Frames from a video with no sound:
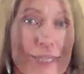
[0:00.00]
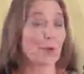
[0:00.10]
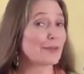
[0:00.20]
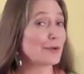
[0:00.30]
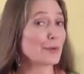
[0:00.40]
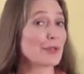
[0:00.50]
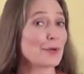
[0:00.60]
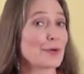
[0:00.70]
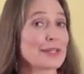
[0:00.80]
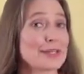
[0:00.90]
What if it
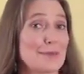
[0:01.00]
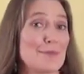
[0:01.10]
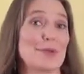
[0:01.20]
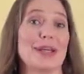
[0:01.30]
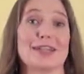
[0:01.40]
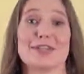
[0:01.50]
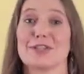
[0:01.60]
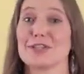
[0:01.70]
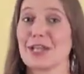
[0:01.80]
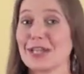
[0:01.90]
really were as simple as
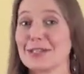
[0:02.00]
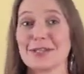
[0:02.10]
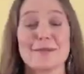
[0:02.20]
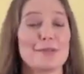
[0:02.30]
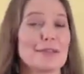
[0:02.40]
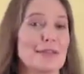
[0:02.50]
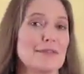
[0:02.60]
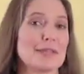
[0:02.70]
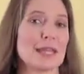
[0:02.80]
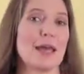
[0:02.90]
just changing the
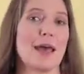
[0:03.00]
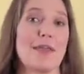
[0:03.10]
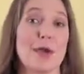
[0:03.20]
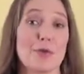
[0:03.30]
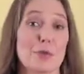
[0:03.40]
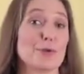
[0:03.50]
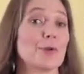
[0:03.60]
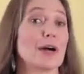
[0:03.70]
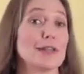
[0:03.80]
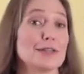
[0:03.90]
beliefs that are the
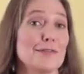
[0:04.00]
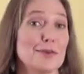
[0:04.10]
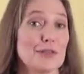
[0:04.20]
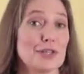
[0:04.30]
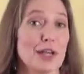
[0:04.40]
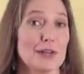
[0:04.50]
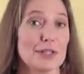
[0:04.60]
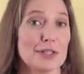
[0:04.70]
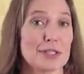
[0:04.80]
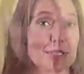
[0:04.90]
root cause of those
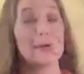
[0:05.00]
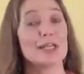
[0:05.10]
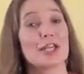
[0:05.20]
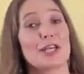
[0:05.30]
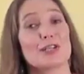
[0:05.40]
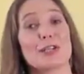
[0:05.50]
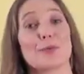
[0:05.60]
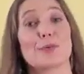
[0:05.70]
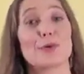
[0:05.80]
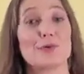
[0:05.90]
challenges? And by changing
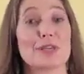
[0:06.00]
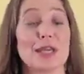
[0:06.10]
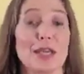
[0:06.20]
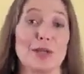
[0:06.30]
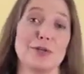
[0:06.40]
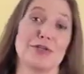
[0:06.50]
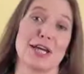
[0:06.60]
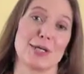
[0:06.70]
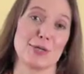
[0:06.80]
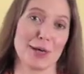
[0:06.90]
the roots, you
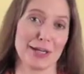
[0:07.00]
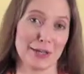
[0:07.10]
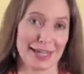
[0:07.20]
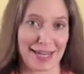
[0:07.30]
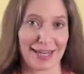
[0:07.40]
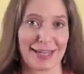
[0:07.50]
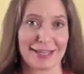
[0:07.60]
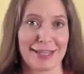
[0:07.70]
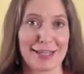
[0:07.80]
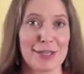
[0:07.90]
change what you're getting.
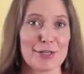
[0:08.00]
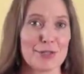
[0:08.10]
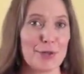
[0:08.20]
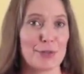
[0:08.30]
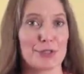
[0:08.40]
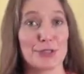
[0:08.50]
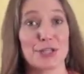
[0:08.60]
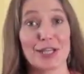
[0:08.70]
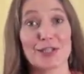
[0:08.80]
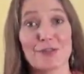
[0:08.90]
So to
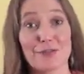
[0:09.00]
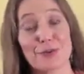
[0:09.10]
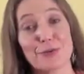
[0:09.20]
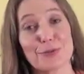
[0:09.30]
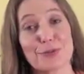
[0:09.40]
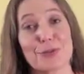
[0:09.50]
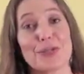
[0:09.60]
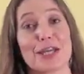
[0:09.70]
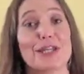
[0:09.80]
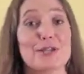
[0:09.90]
change the fruits, you
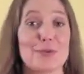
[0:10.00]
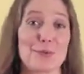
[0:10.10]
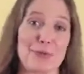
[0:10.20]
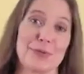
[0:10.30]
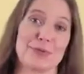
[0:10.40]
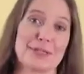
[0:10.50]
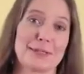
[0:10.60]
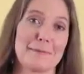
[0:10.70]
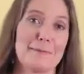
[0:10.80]
change the roots.